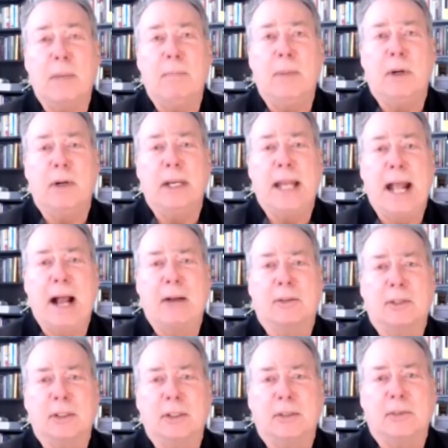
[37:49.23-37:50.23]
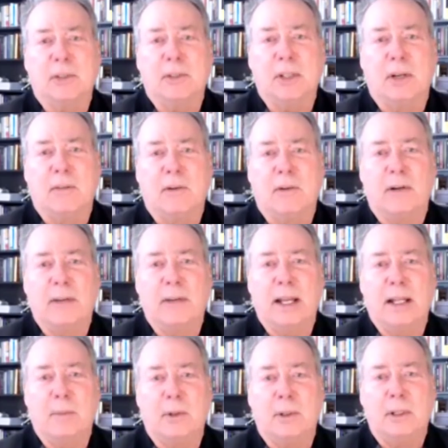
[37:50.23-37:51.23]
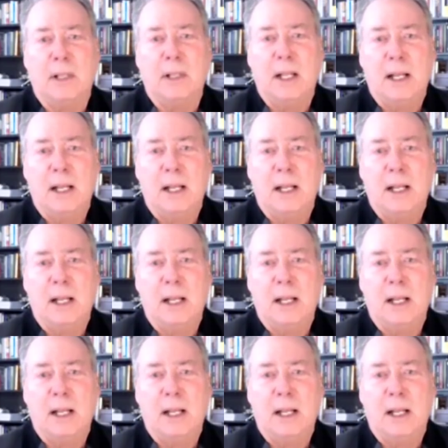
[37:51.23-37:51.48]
billion ounces of silver available.